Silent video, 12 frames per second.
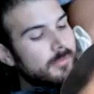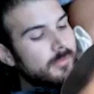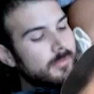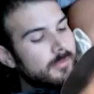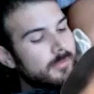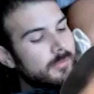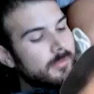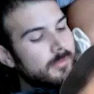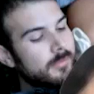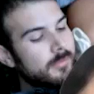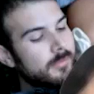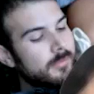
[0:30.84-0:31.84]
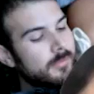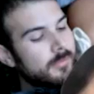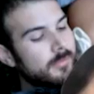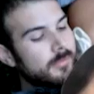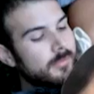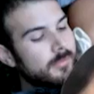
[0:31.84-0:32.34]

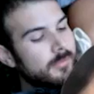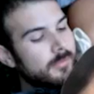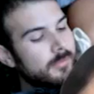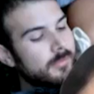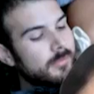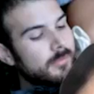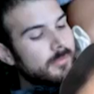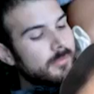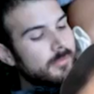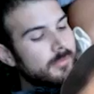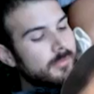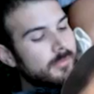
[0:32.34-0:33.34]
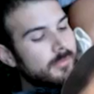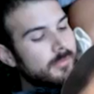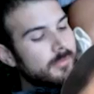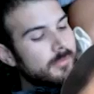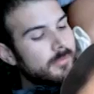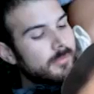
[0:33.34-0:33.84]

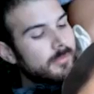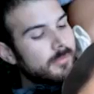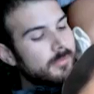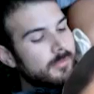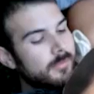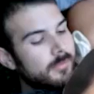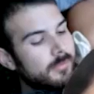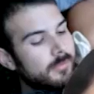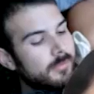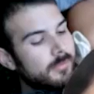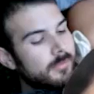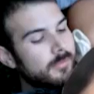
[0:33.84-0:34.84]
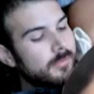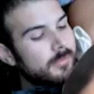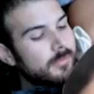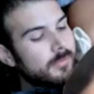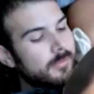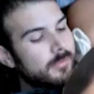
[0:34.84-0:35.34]

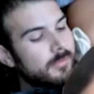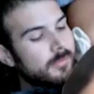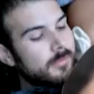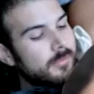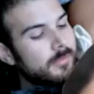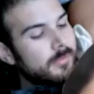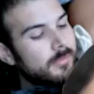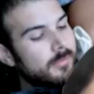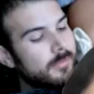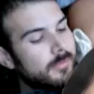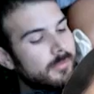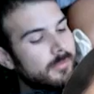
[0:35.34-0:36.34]
The person shown says nothing.